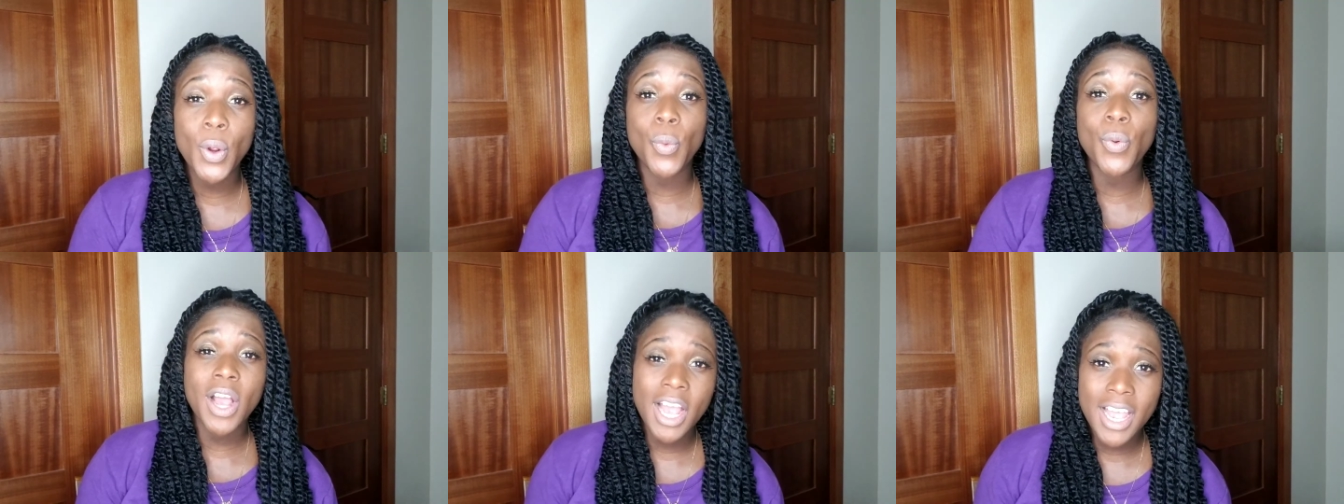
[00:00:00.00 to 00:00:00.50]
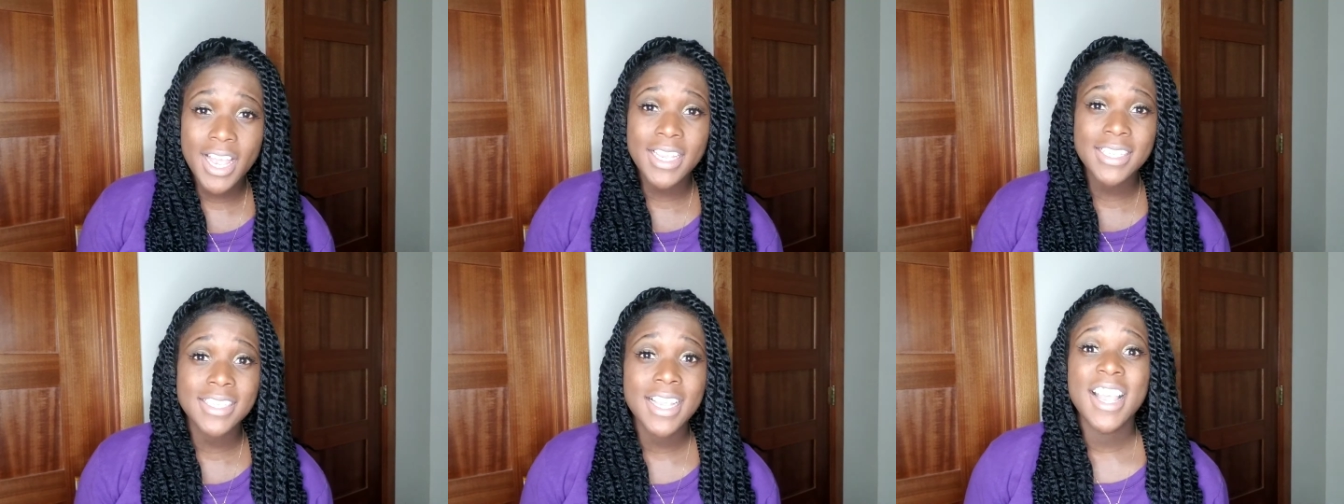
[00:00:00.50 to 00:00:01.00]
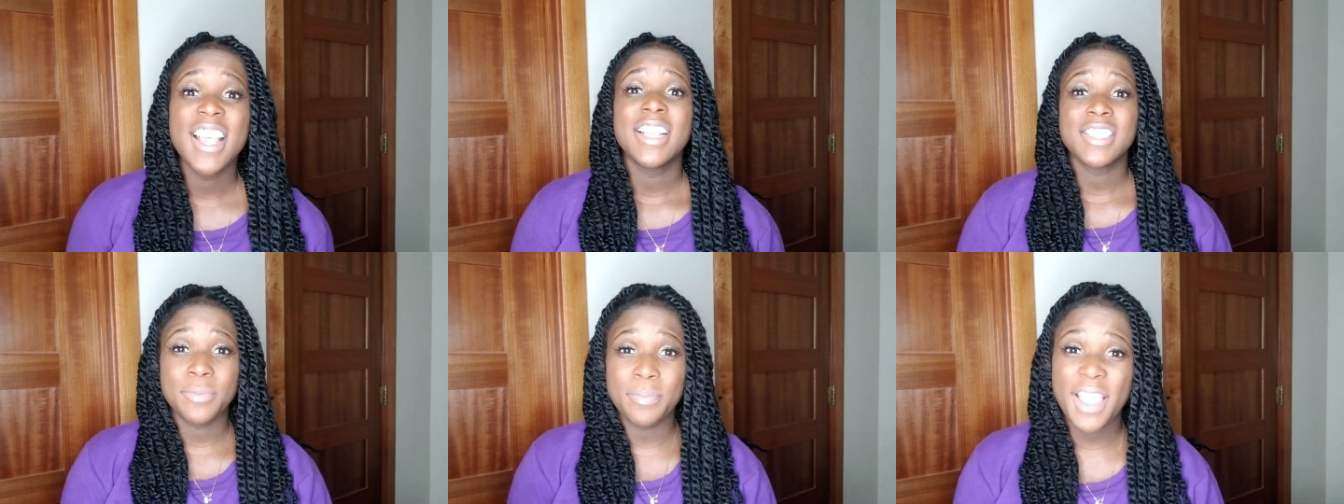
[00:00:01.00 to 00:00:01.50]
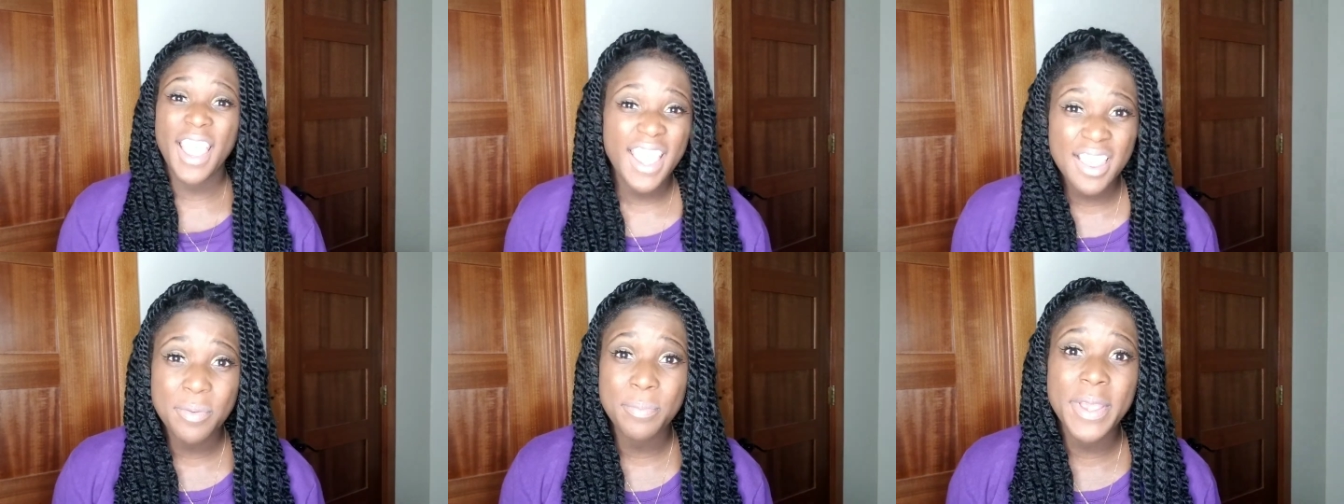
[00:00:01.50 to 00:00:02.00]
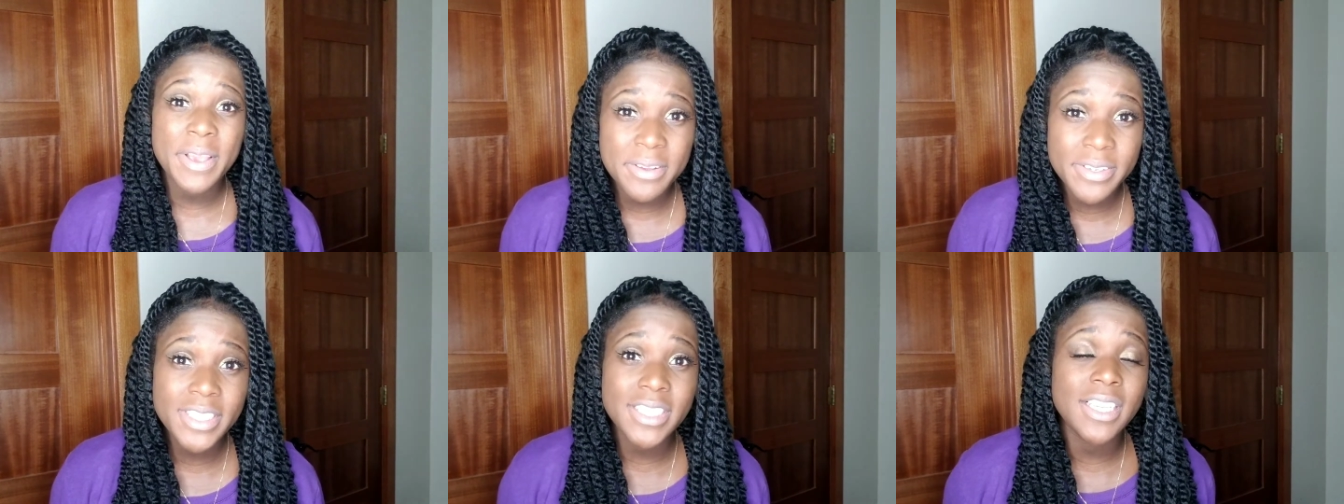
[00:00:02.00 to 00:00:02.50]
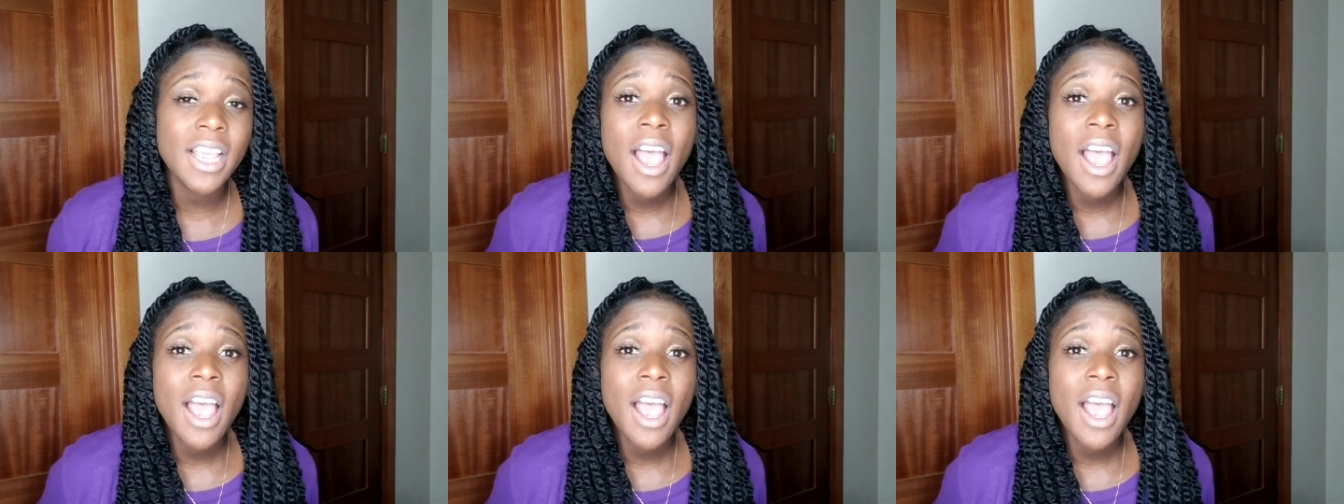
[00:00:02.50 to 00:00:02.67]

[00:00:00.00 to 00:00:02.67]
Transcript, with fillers: was to pay the bills?